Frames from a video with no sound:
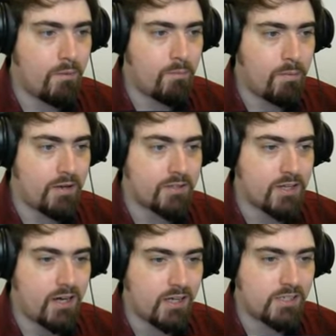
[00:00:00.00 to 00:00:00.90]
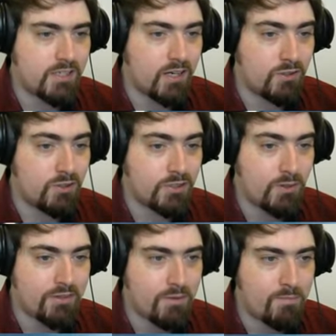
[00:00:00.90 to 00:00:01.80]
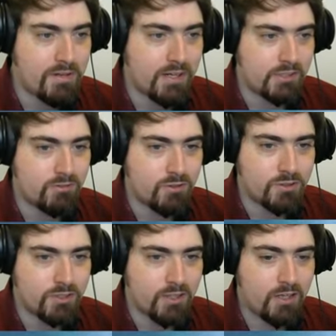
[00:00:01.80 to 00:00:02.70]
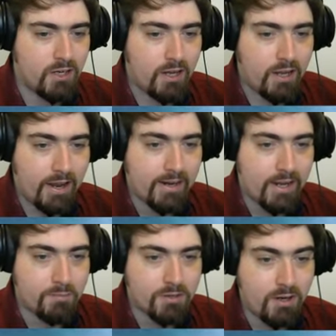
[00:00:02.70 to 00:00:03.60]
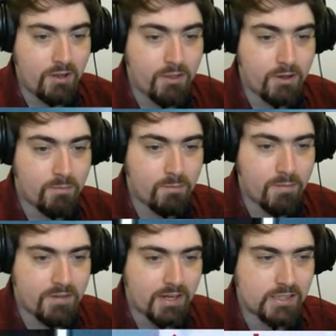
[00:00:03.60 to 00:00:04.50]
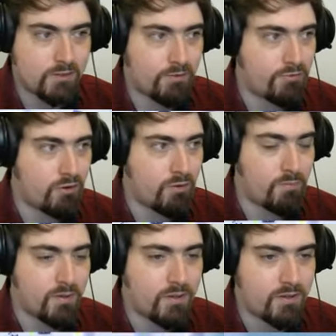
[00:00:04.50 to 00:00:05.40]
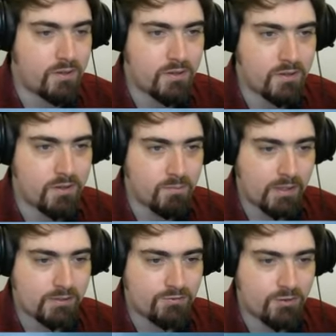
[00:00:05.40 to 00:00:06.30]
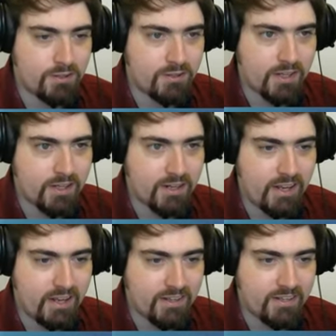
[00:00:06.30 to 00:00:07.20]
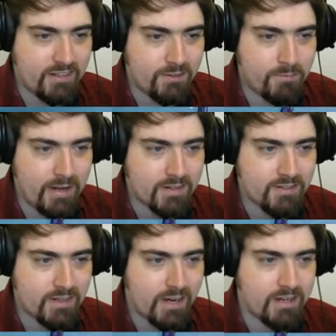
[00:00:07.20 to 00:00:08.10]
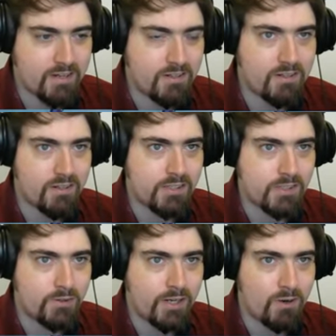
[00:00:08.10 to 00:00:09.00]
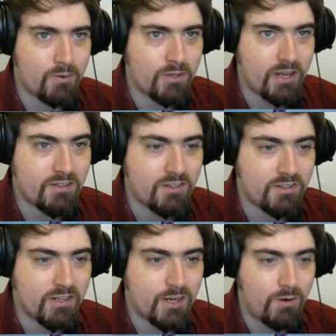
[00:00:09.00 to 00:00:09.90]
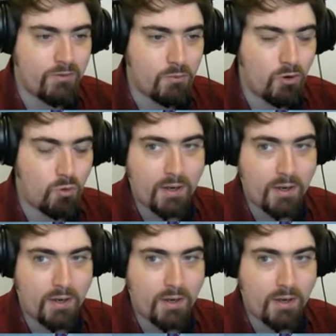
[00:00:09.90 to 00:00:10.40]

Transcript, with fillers: But Khal also has a missile cruiser. In comes another missile from Balfron. Is that going to hit another Mex And so down will Dexius Eco even more?